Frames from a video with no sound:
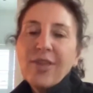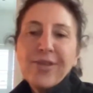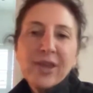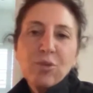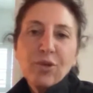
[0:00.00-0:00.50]
I
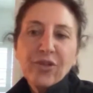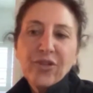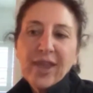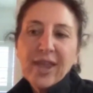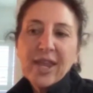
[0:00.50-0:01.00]
think we'll
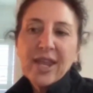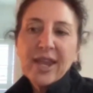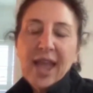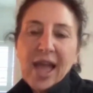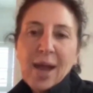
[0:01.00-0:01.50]

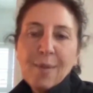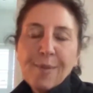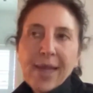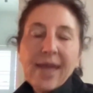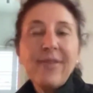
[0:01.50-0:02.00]
see,
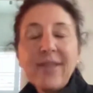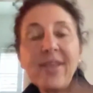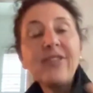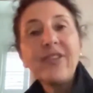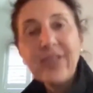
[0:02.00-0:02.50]
and then
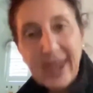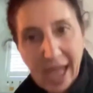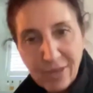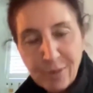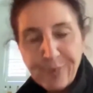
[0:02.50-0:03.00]
there's the
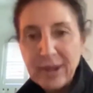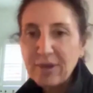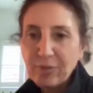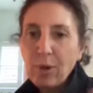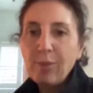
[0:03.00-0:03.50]
other
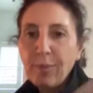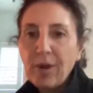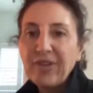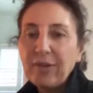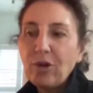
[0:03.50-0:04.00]
biggest problem I
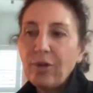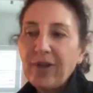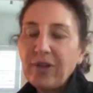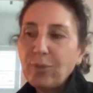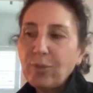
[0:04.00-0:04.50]
see with
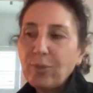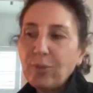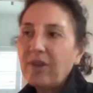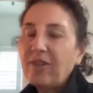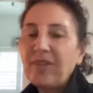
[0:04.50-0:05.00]
non-fungible
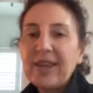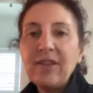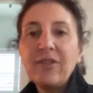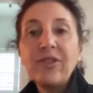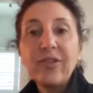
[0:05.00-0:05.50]
tokens
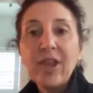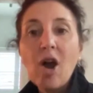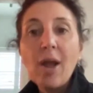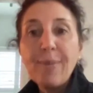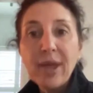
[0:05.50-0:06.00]
is the
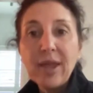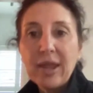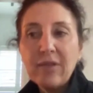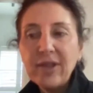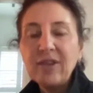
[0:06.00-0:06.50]

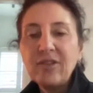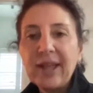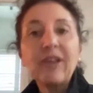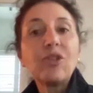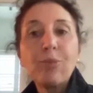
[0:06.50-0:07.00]
IP, the
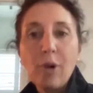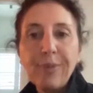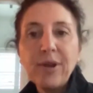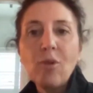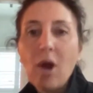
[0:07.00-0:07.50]
intellectual
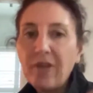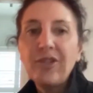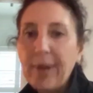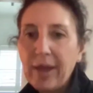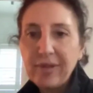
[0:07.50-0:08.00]
property rights
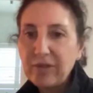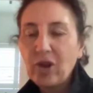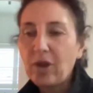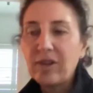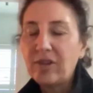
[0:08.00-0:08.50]
about these
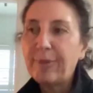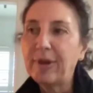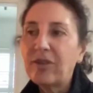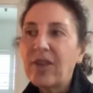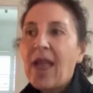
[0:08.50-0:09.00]
tokens,
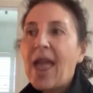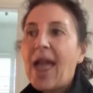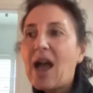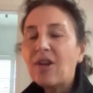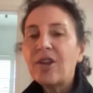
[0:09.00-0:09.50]
because
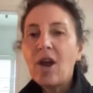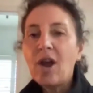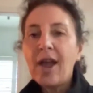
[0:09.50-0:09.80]
how can